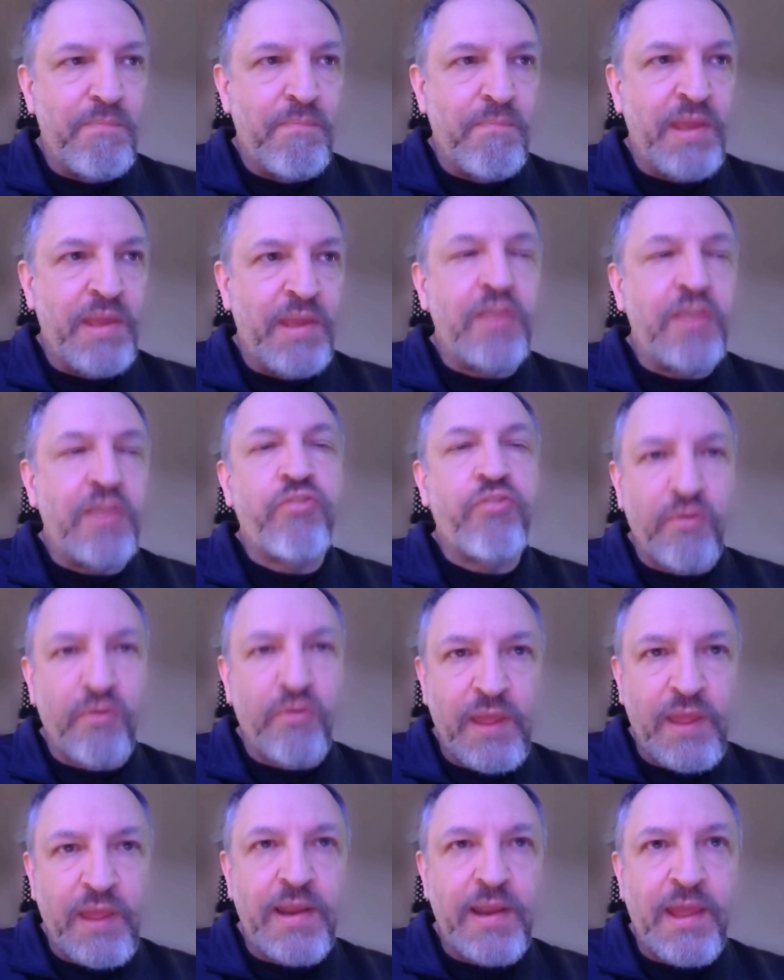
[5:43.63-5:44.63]
making sure
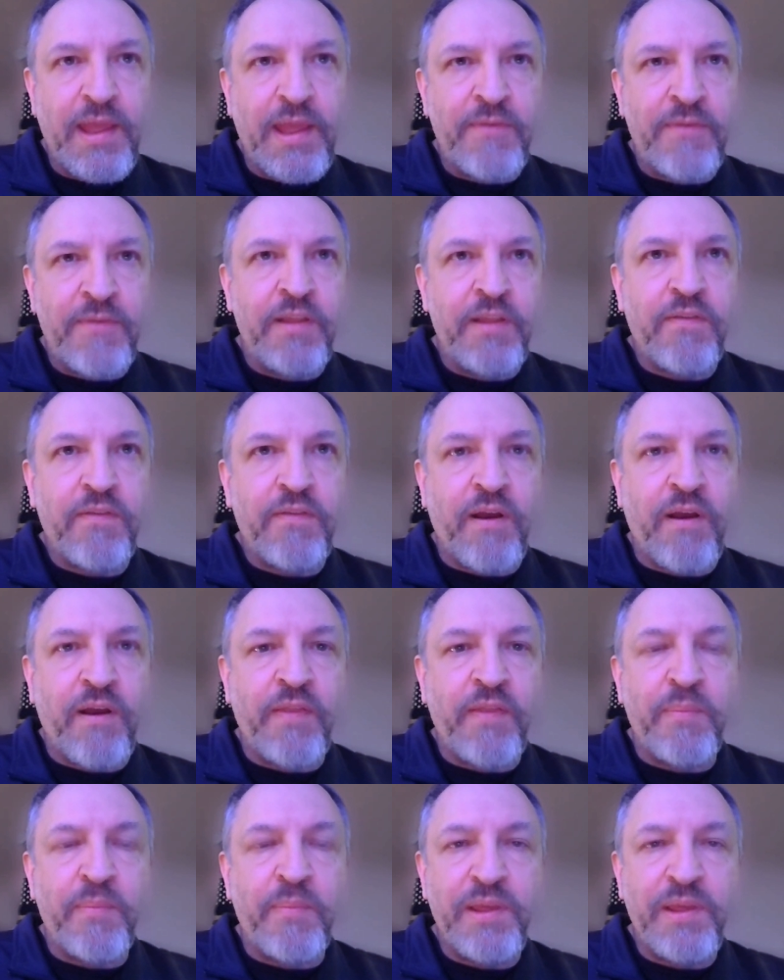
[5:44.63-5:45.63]
that evidence
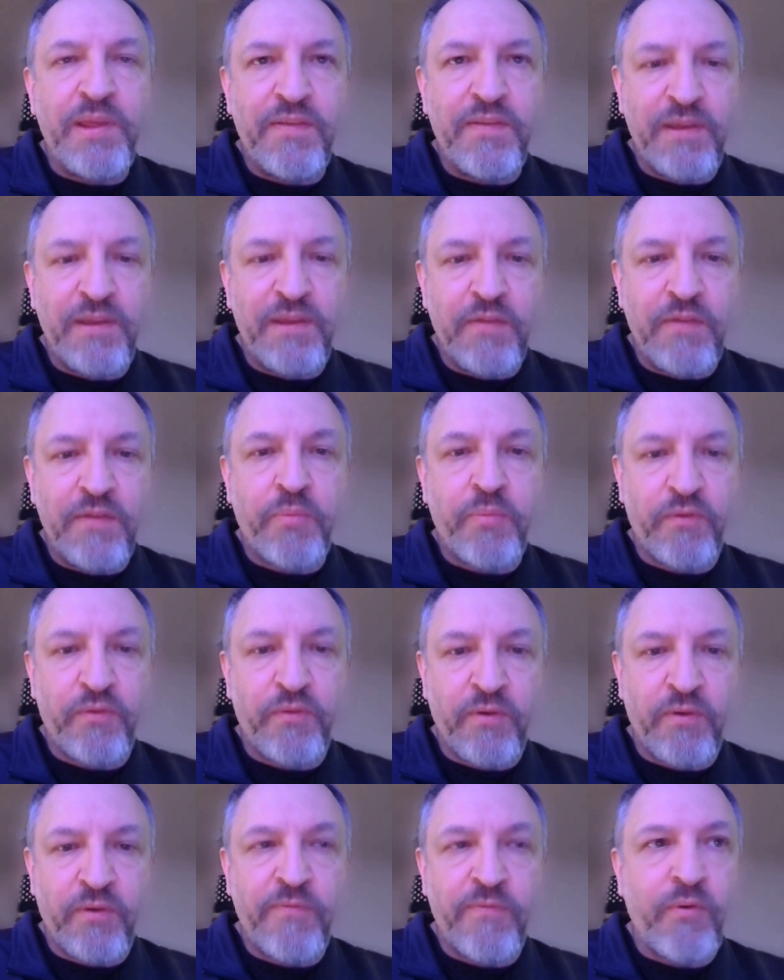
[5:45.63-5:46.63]
on the PC is
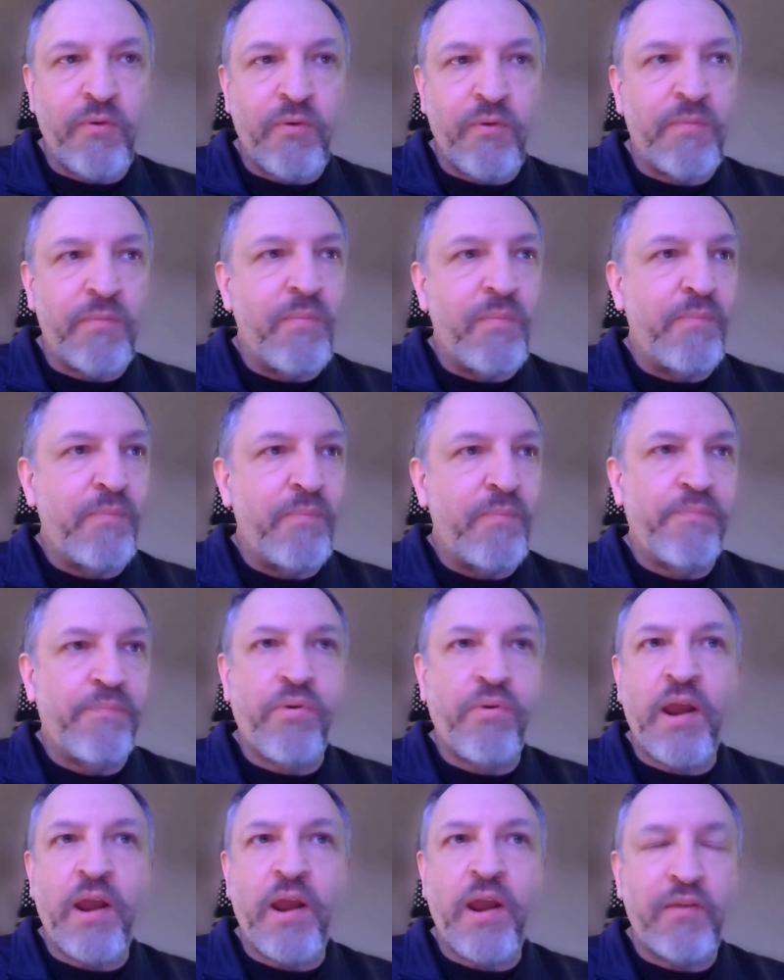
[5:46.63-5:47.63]
preserved for
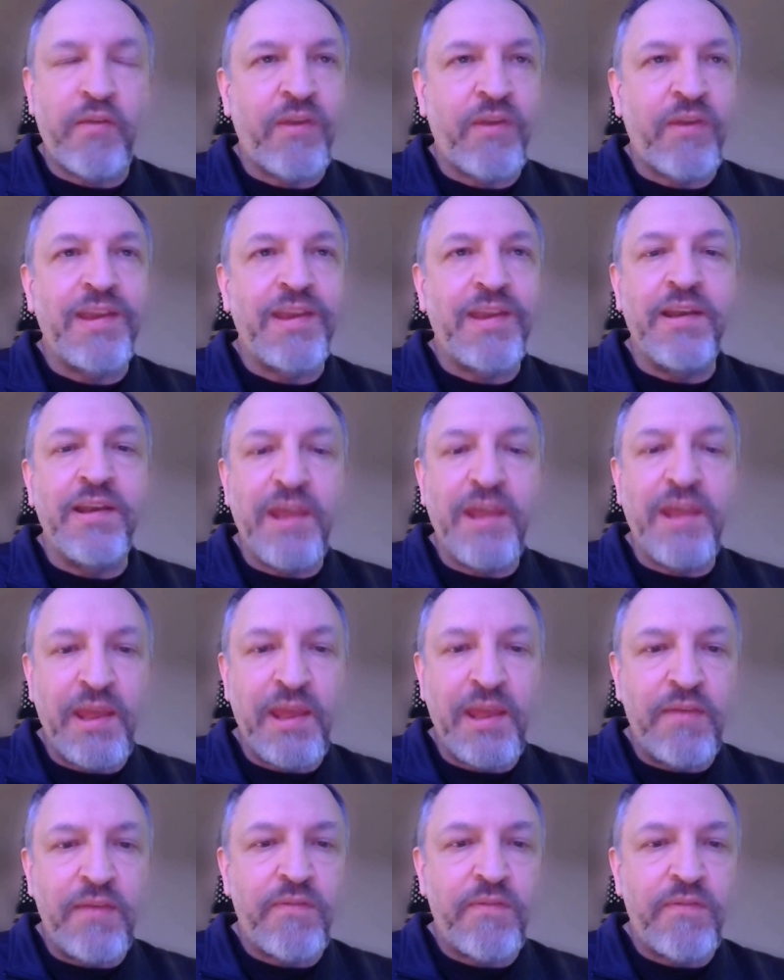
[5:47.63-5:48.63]
products like
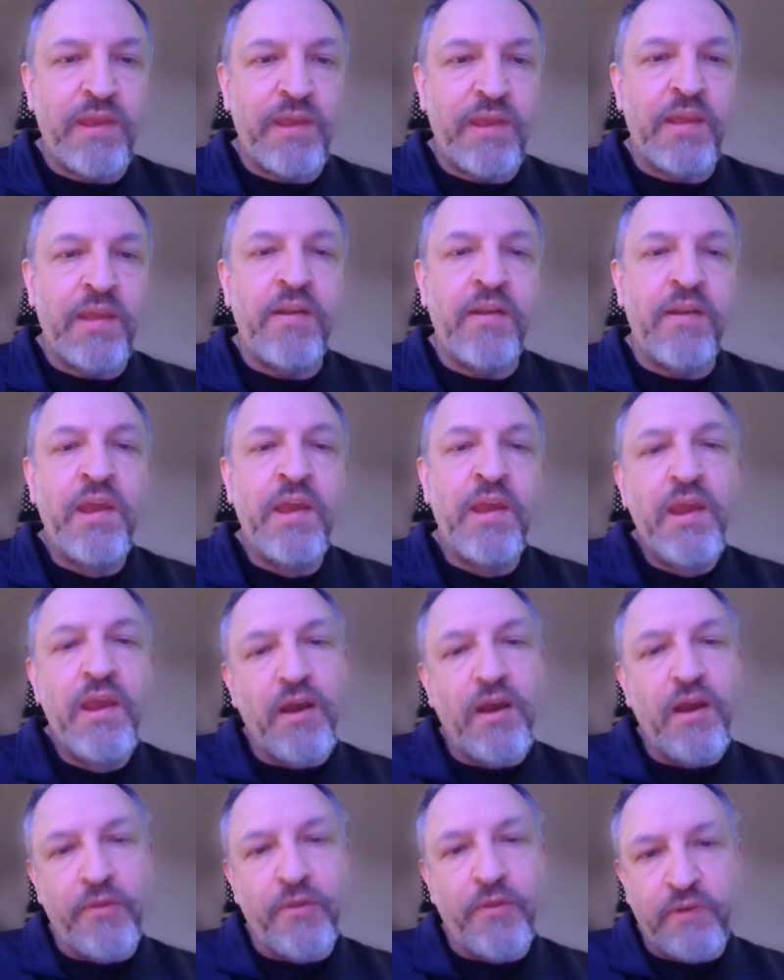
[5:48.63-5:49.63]
Encase and
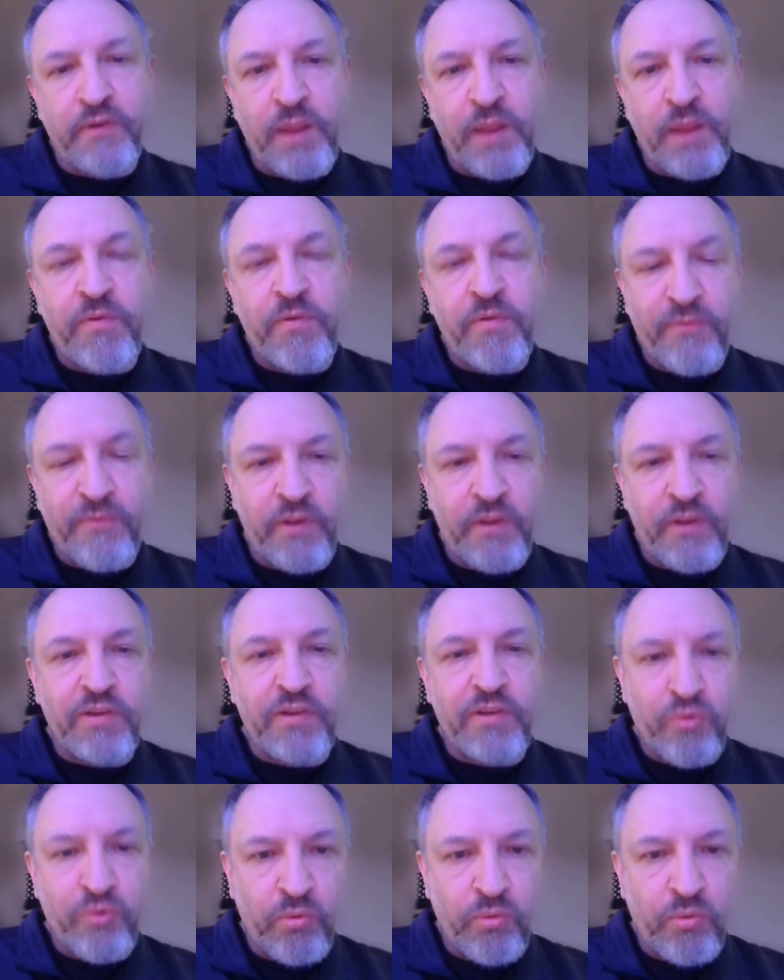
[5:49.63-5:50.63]
other types of
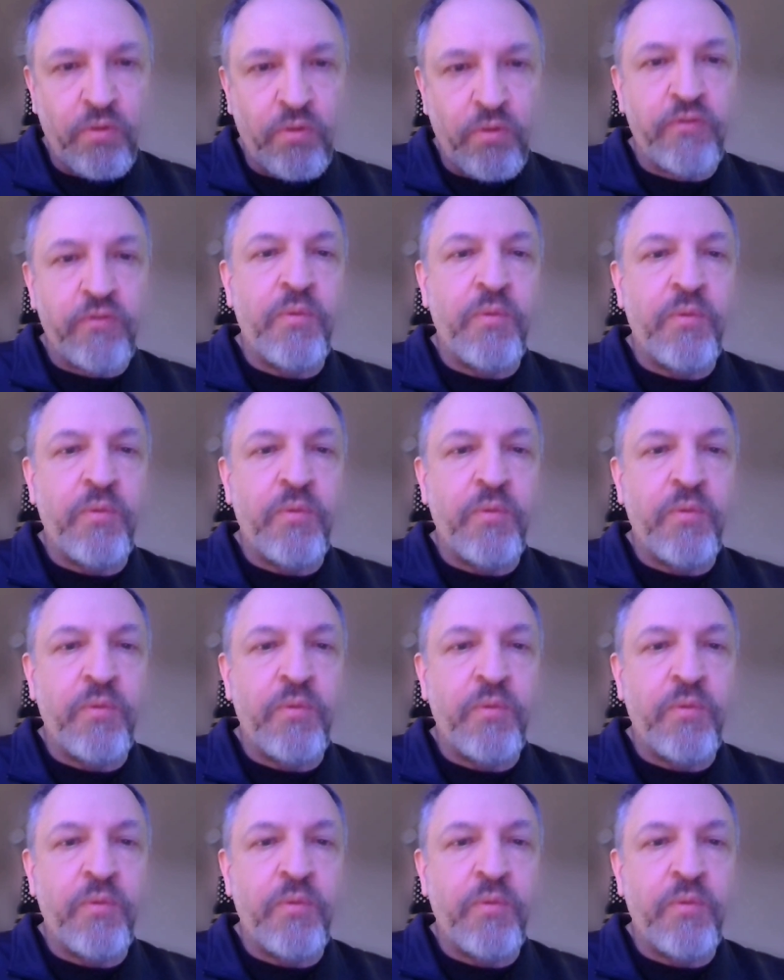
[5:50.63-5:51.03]
forensic tools.